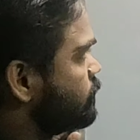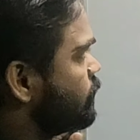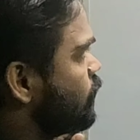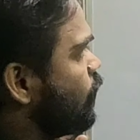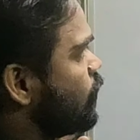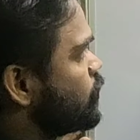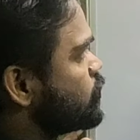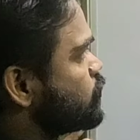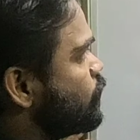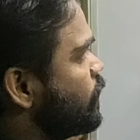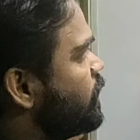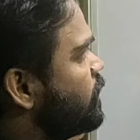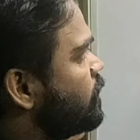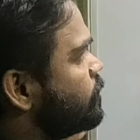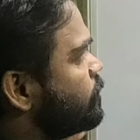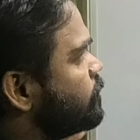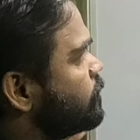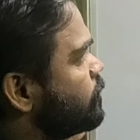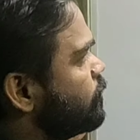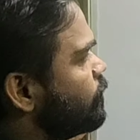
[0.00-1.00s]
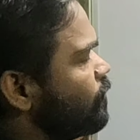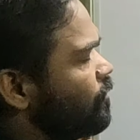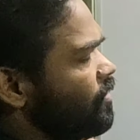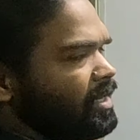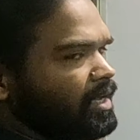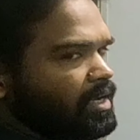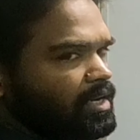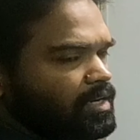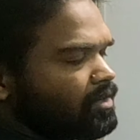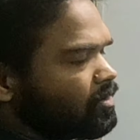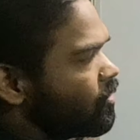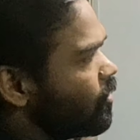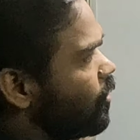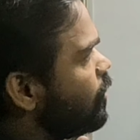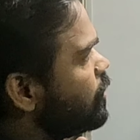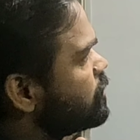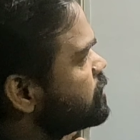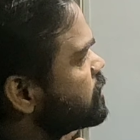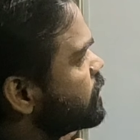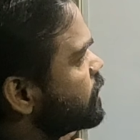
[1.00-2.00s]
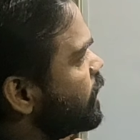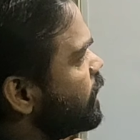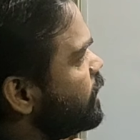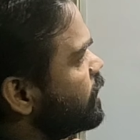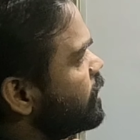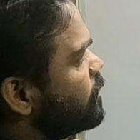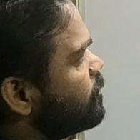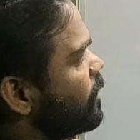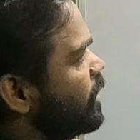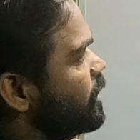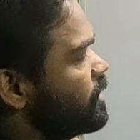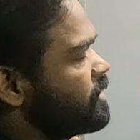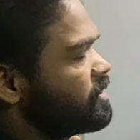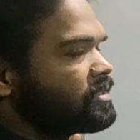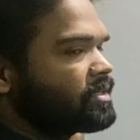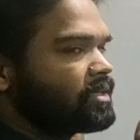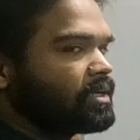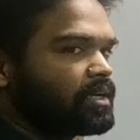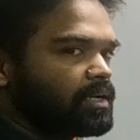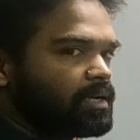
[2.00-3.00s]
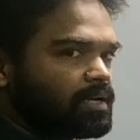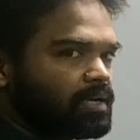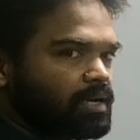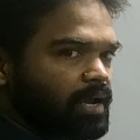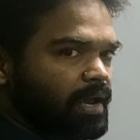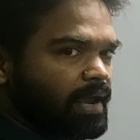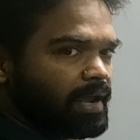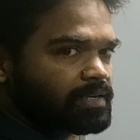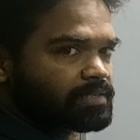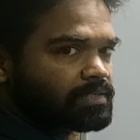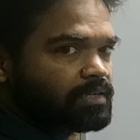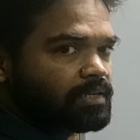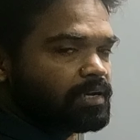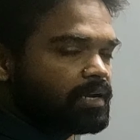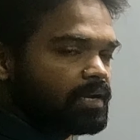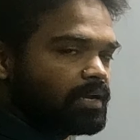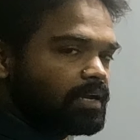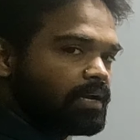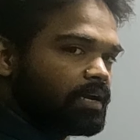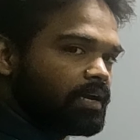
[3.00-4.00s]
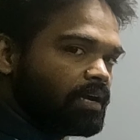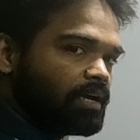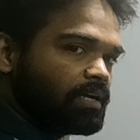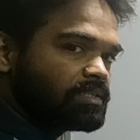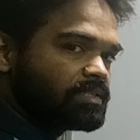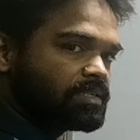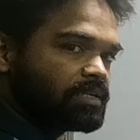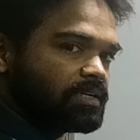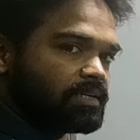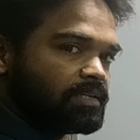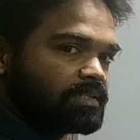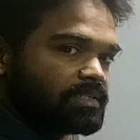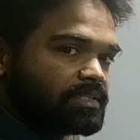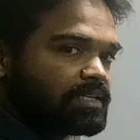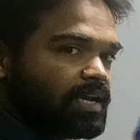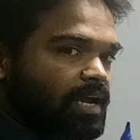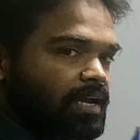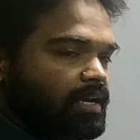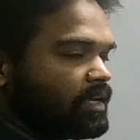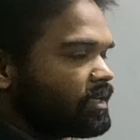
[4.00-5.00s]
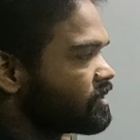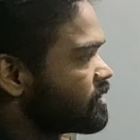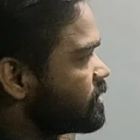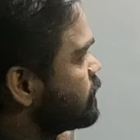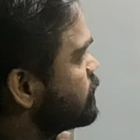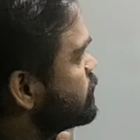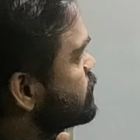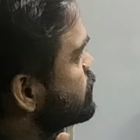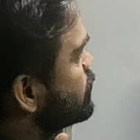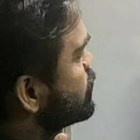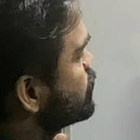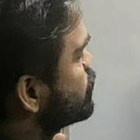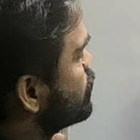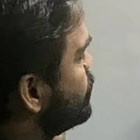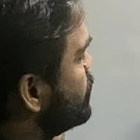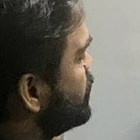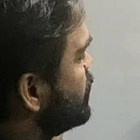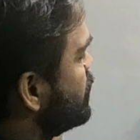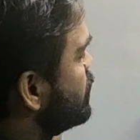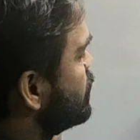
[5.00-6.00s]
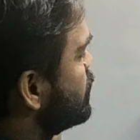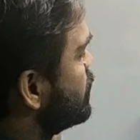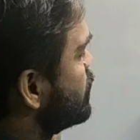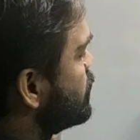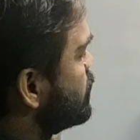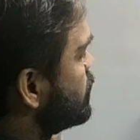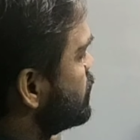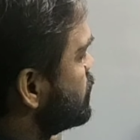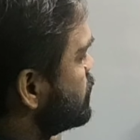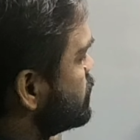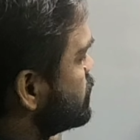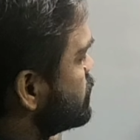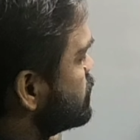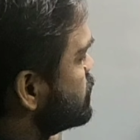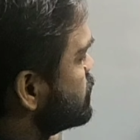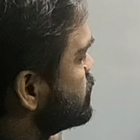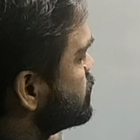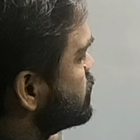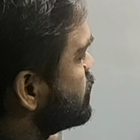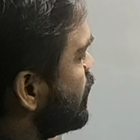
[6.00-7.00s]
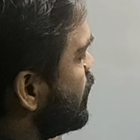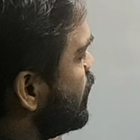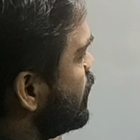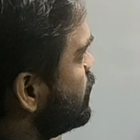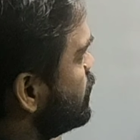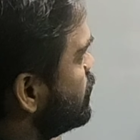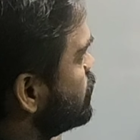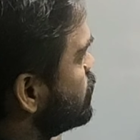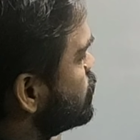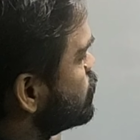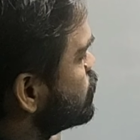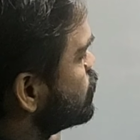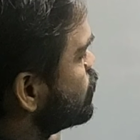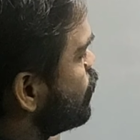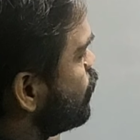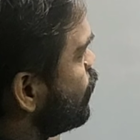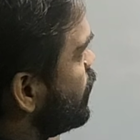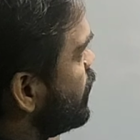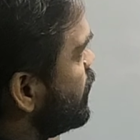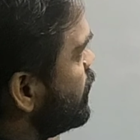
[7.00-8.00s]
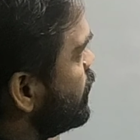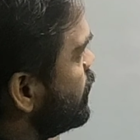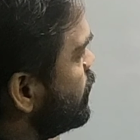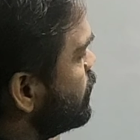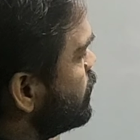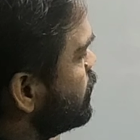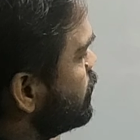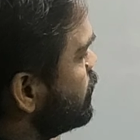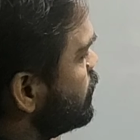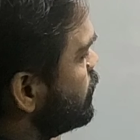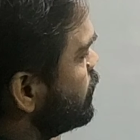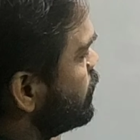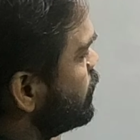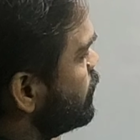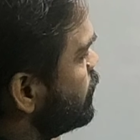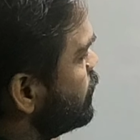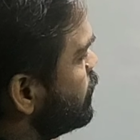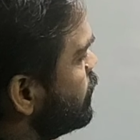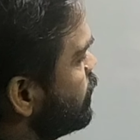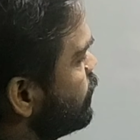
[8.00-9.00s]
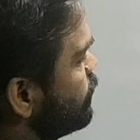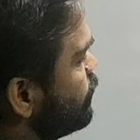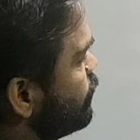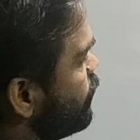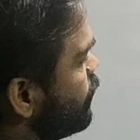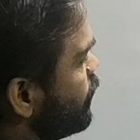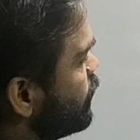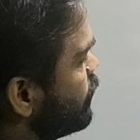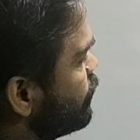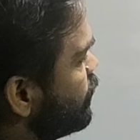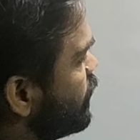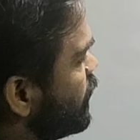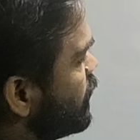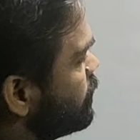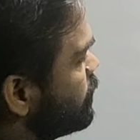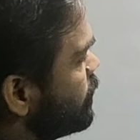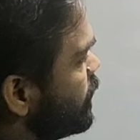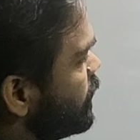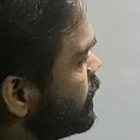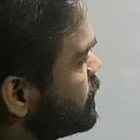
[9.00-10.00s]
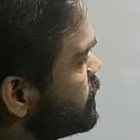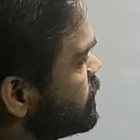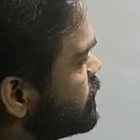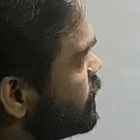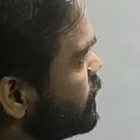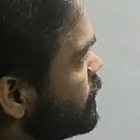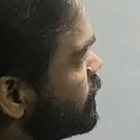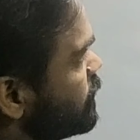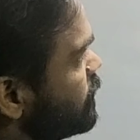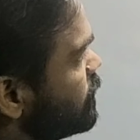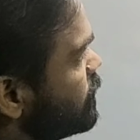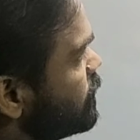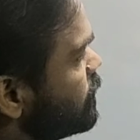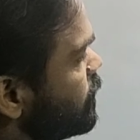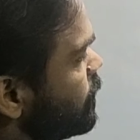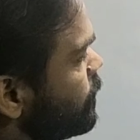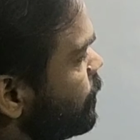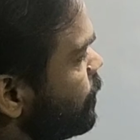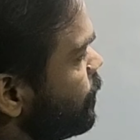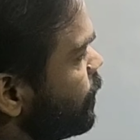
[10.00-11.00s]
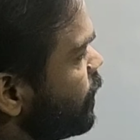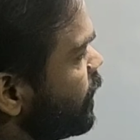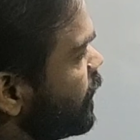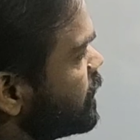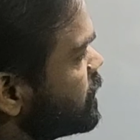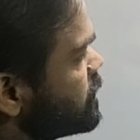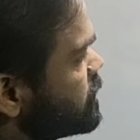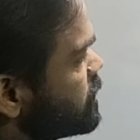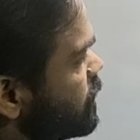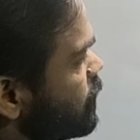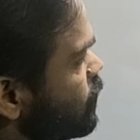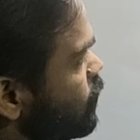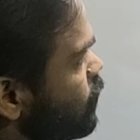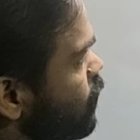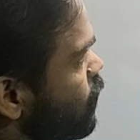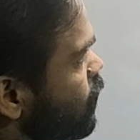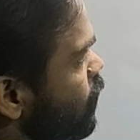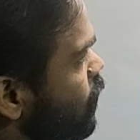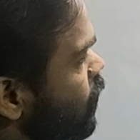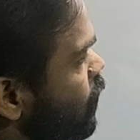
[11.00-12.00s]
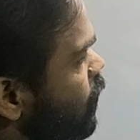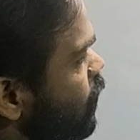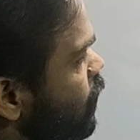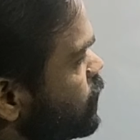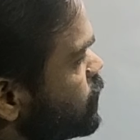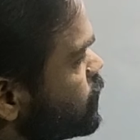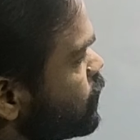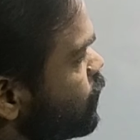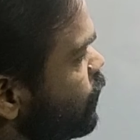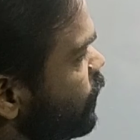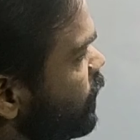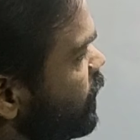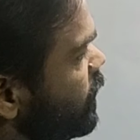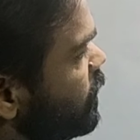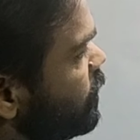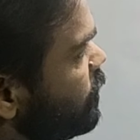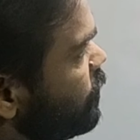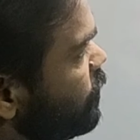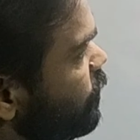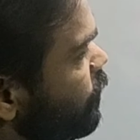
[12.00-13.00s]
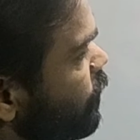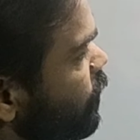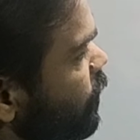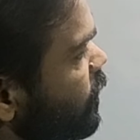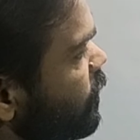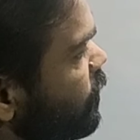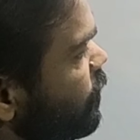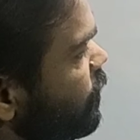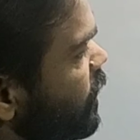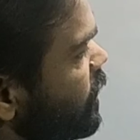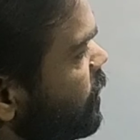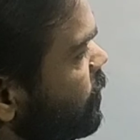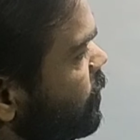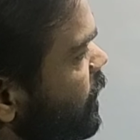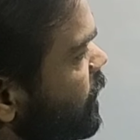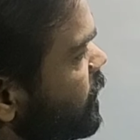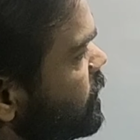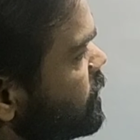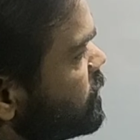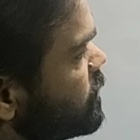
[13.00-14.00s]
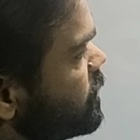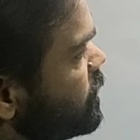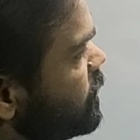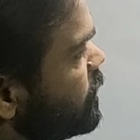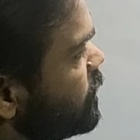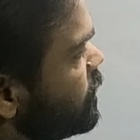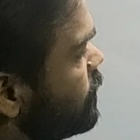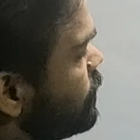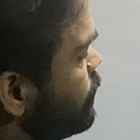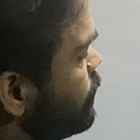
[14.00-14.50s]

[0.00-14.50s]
cos square, we'll take it cos 90 minus x is sin x. So this will be sin square 45 minus theta plus cos square 45 minus theta